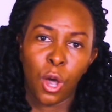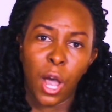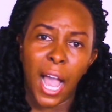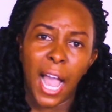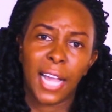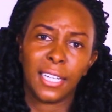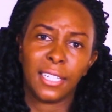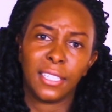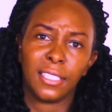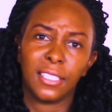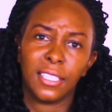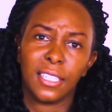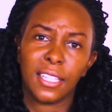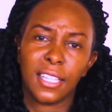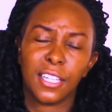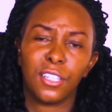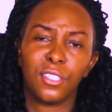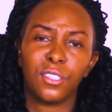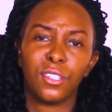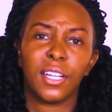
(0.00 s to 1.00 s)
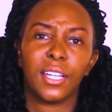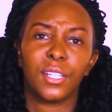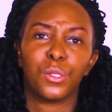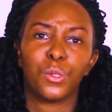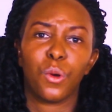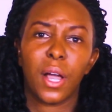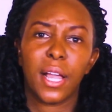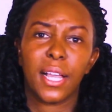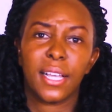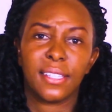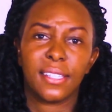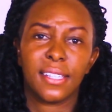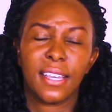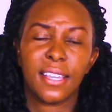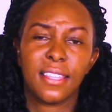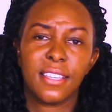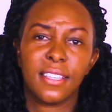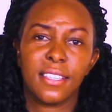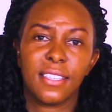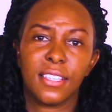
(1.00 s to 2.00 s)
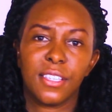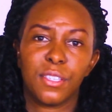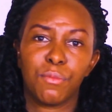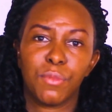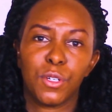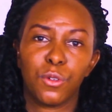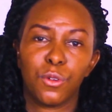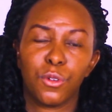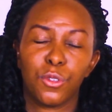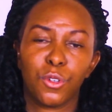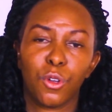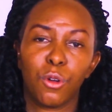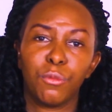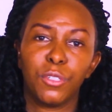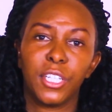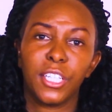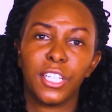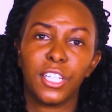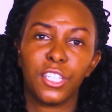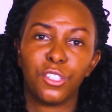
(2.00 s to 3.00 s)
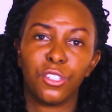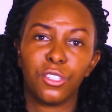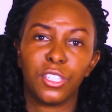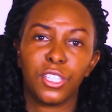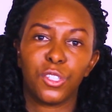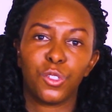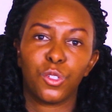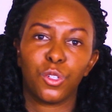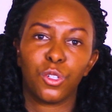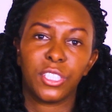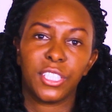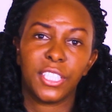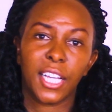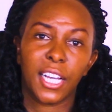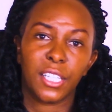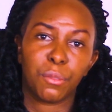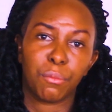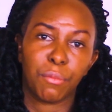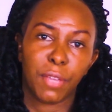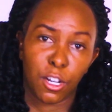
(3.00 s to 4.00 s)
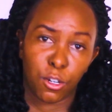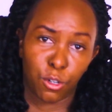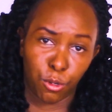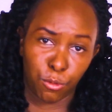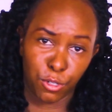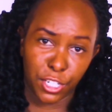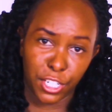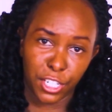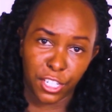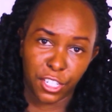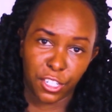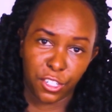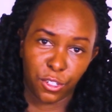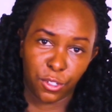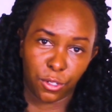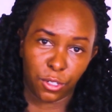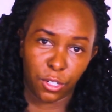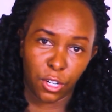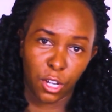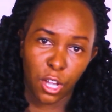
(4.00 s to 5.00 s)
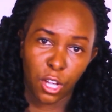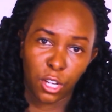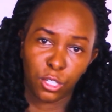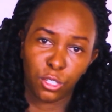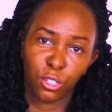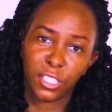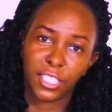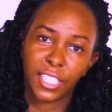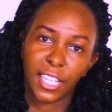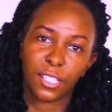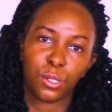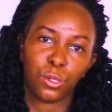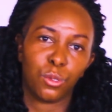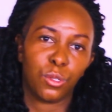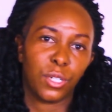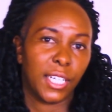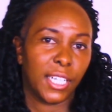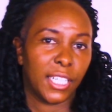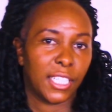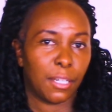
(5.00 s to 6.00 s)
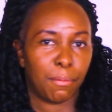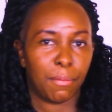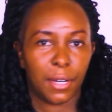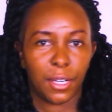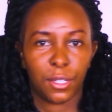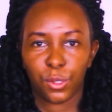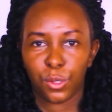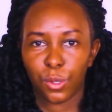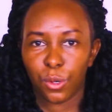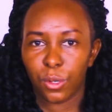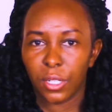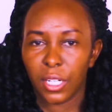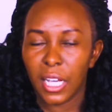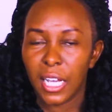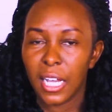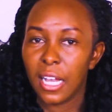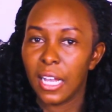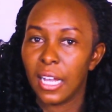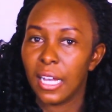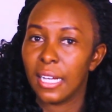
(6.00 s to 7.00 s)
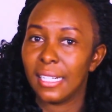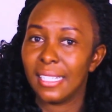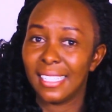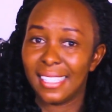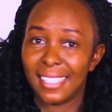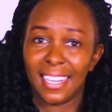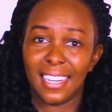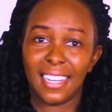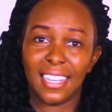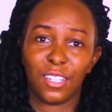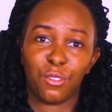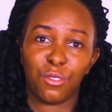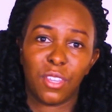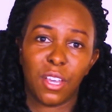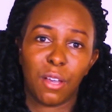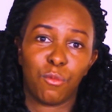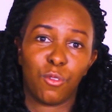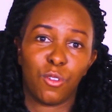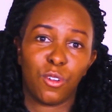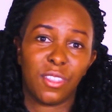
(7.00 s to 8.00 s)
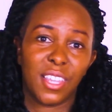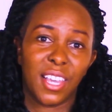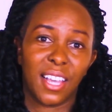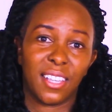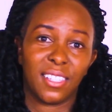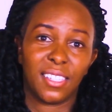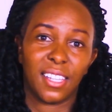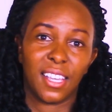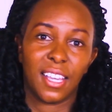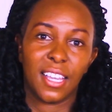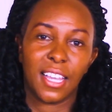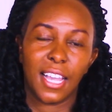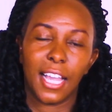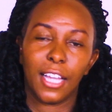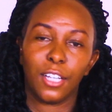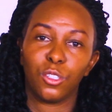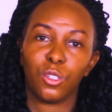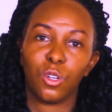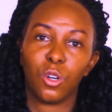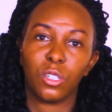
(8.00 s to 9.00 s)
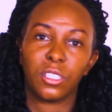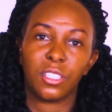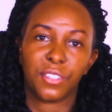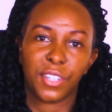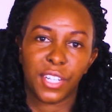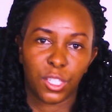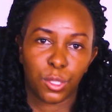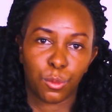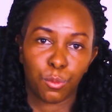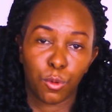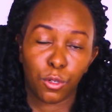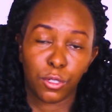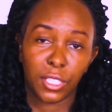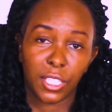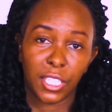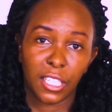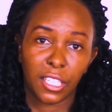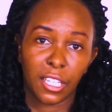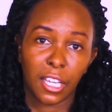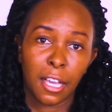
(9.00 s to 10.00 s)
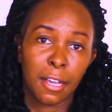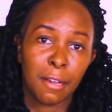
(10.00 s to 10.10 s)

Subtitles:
And the reason as why I say this is because communication is not just mere communication. Not just looking at a person, listening to them what they are saying and not responding.